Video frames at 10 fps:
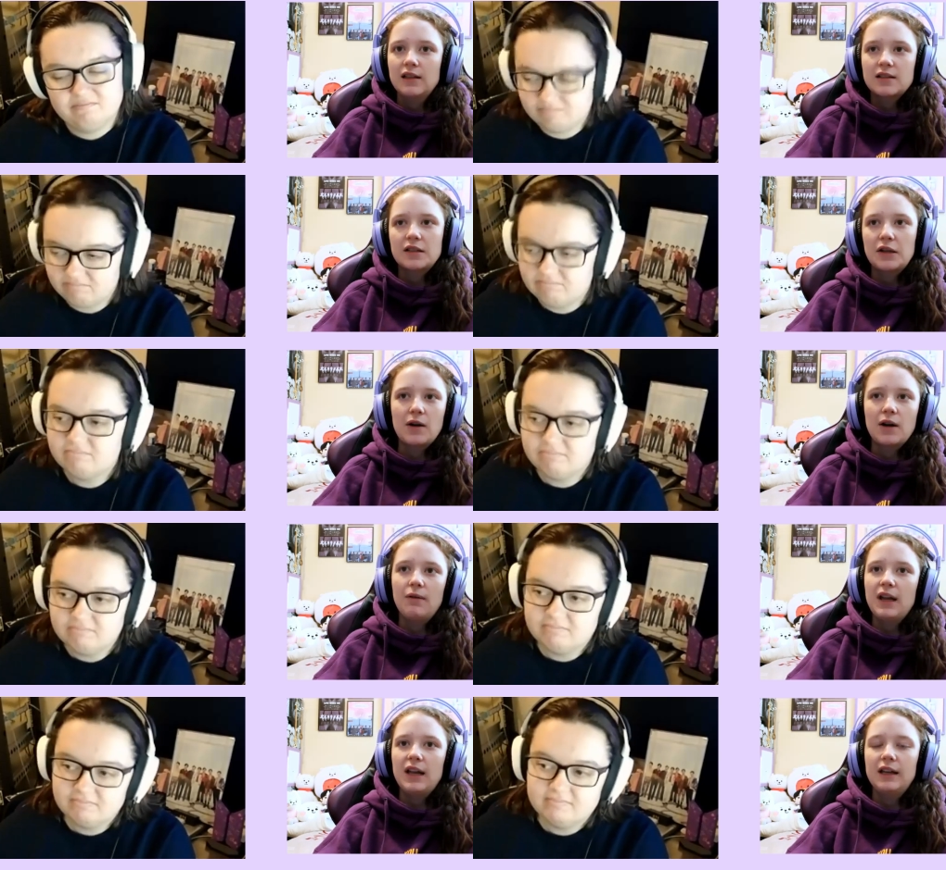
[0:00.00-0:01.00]
Speaker 1: slow
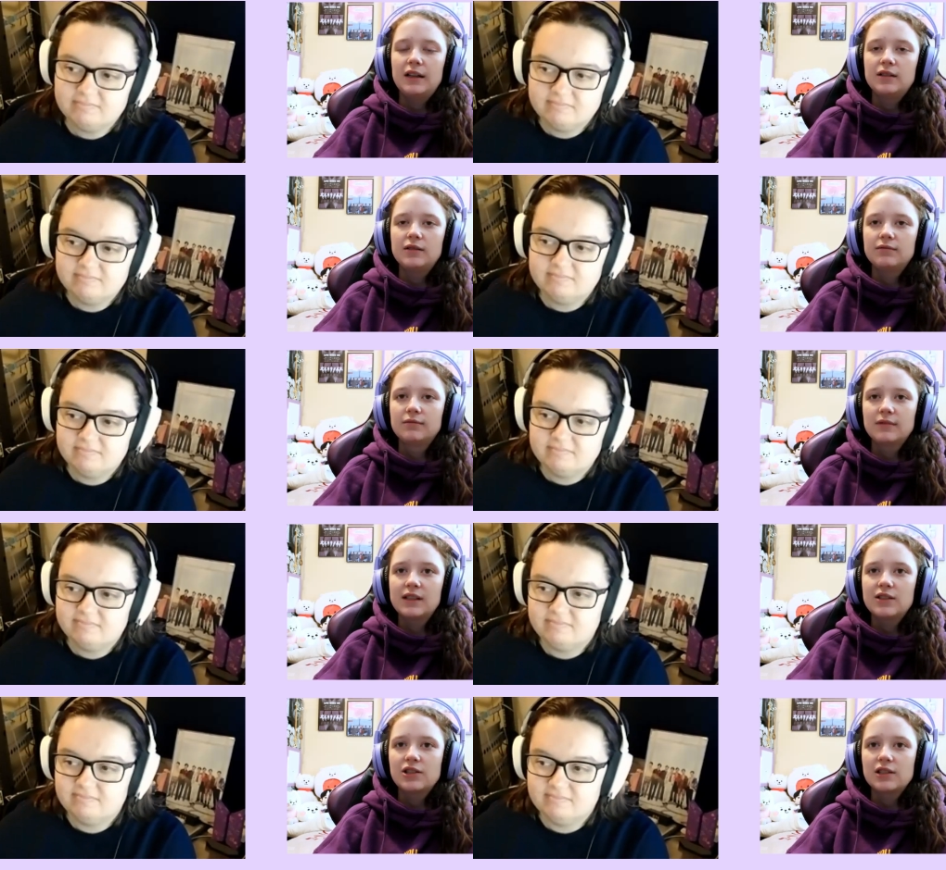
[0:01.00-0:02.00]
going, and
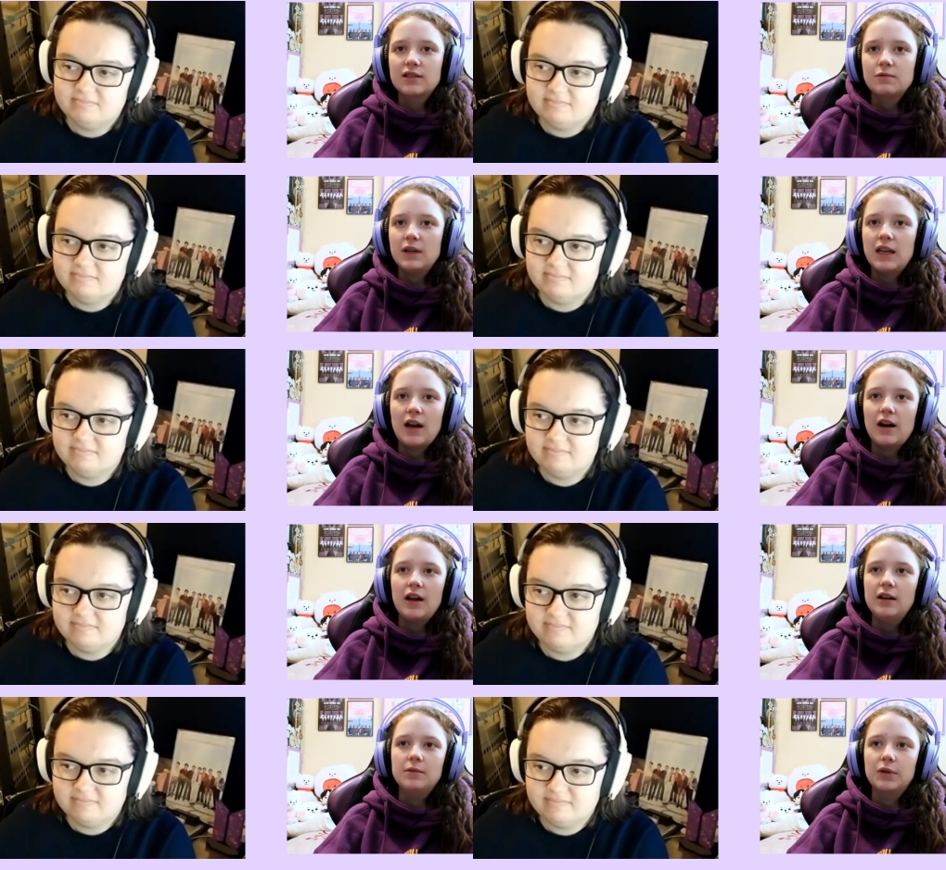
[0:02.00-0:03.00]
it's just we carry
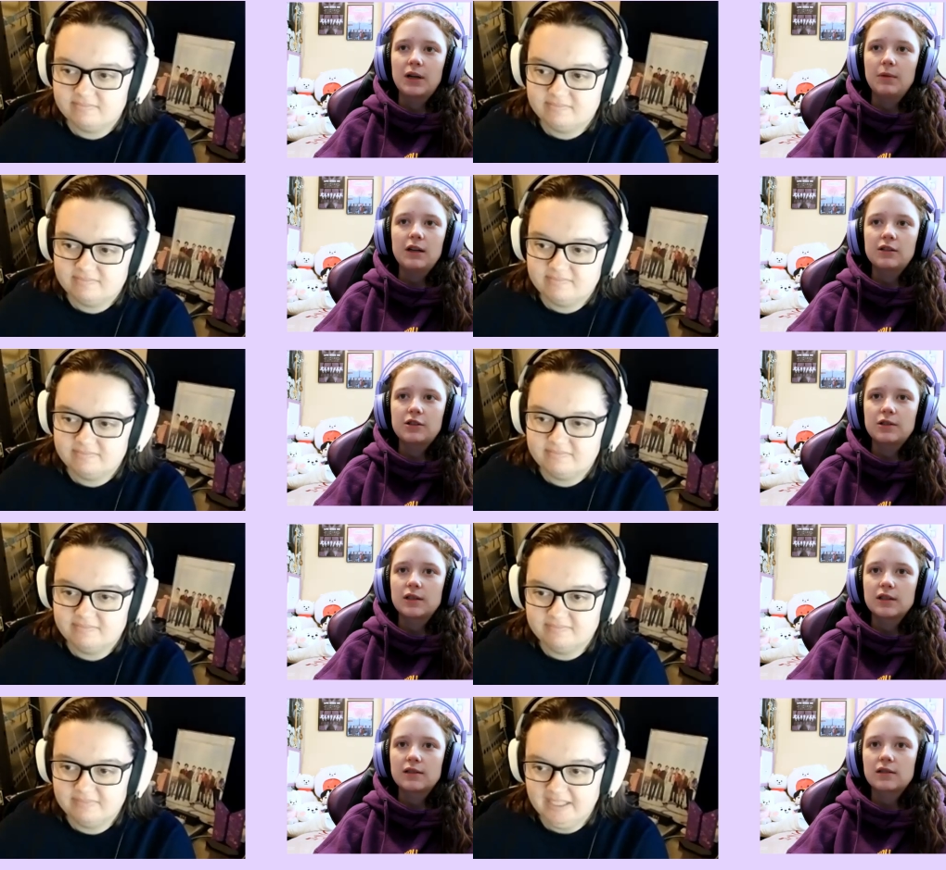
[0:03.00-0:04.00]
on pretty much.
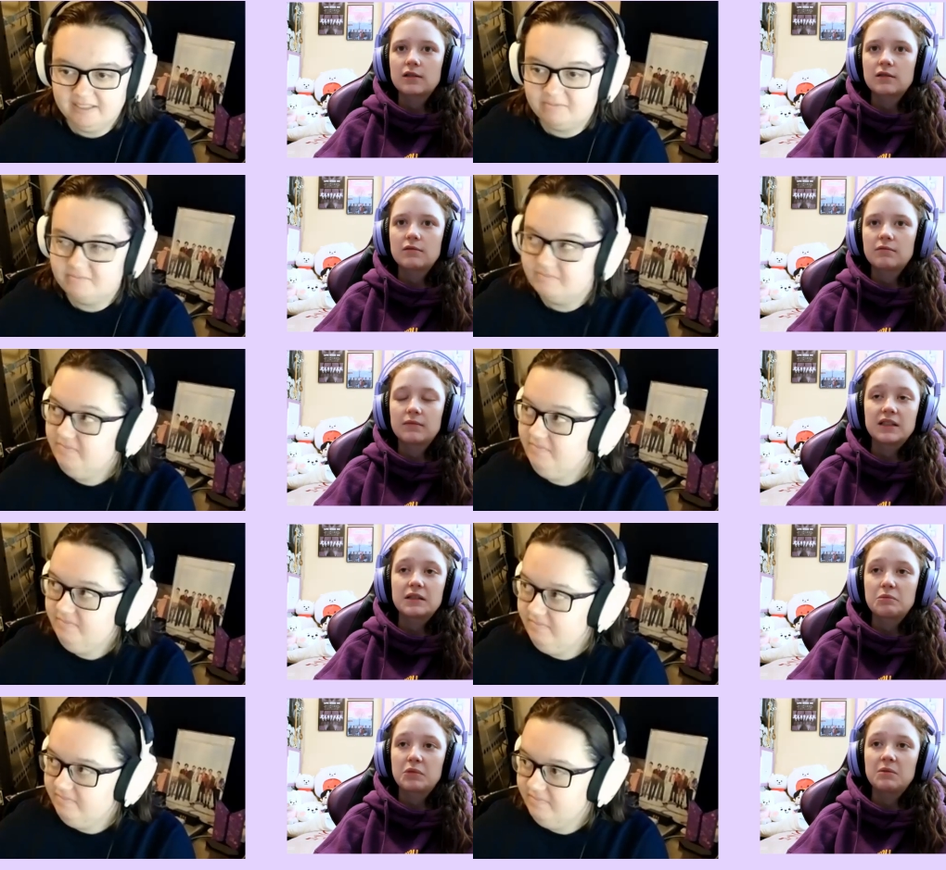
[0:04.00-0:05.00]
That's, yeah,
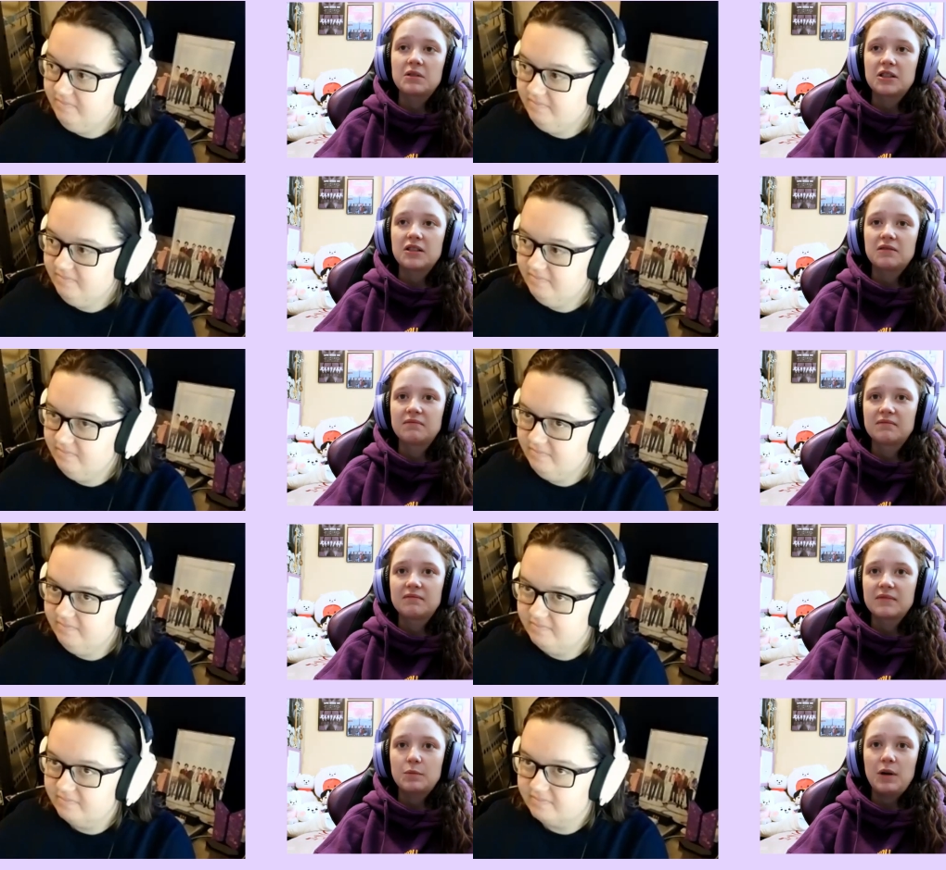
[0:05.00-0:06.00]
that's pretty much it.
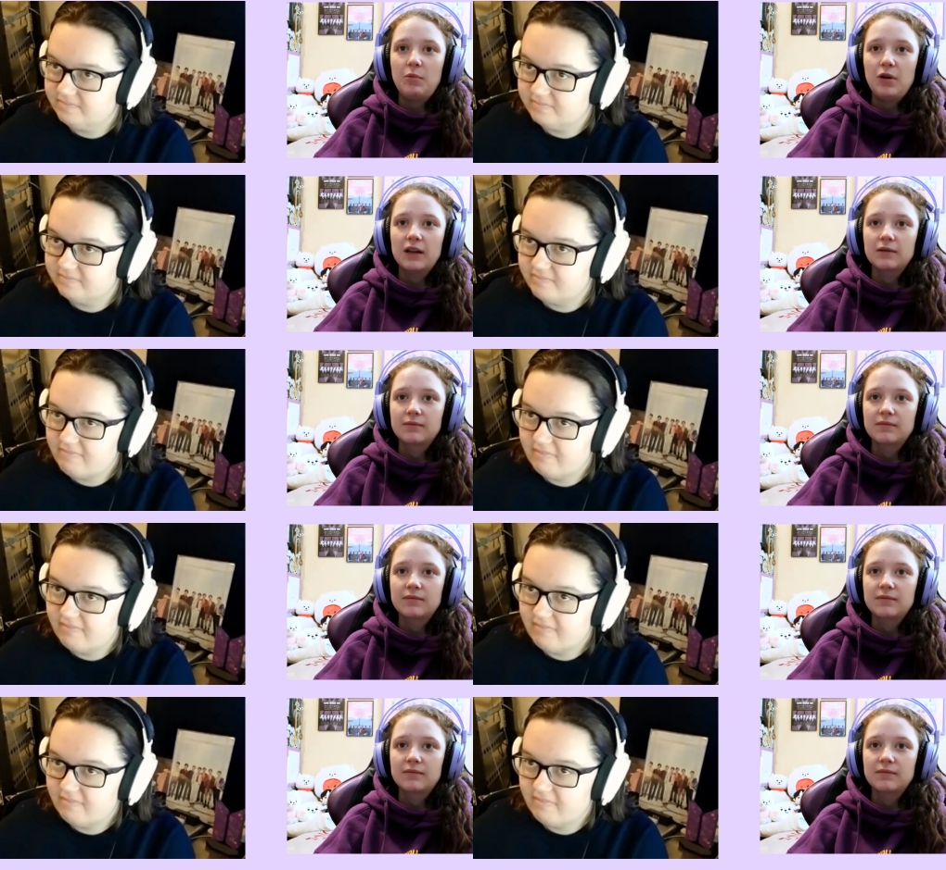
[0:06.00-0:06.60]
It's pretty boring.